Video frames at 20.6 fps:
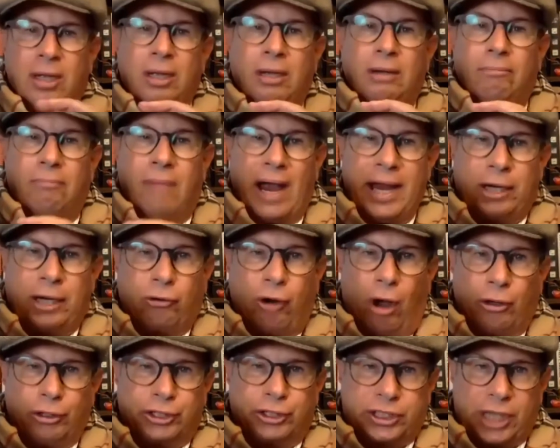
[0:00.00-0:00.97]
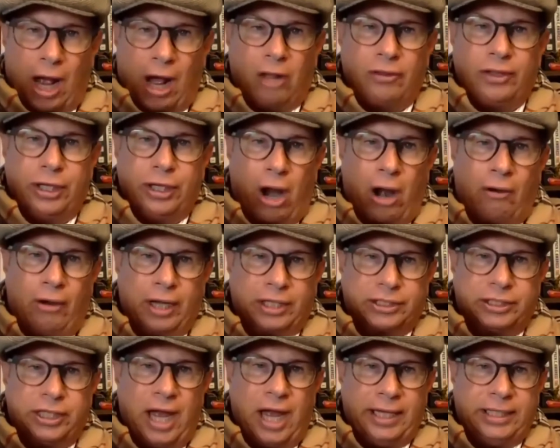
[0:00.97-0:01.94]
micro cell, the
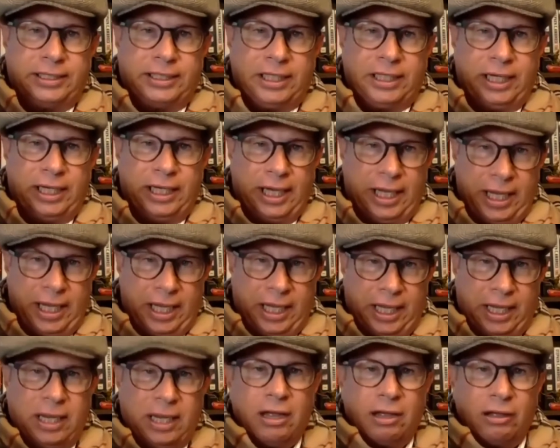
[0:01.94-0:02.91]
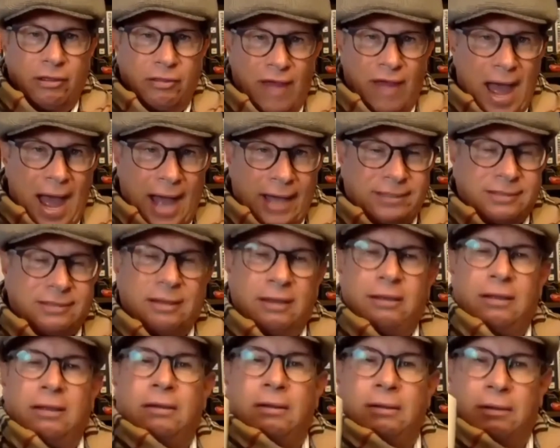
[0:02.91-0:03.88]
RX19E, that
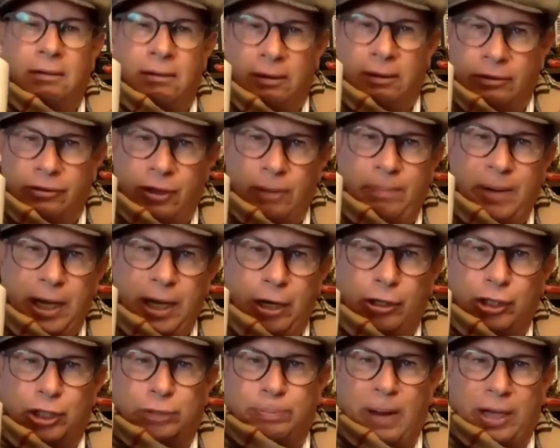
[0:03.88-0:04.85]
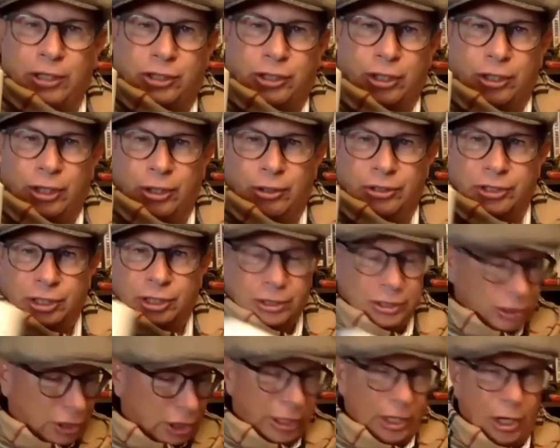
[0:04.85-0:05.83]
the bigger dispenser uses.
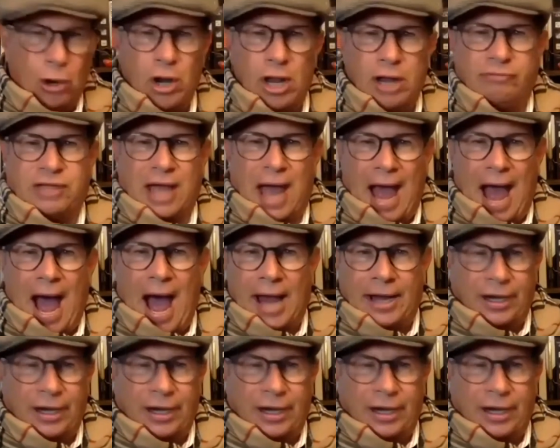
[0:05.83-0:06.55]
So you don't have to add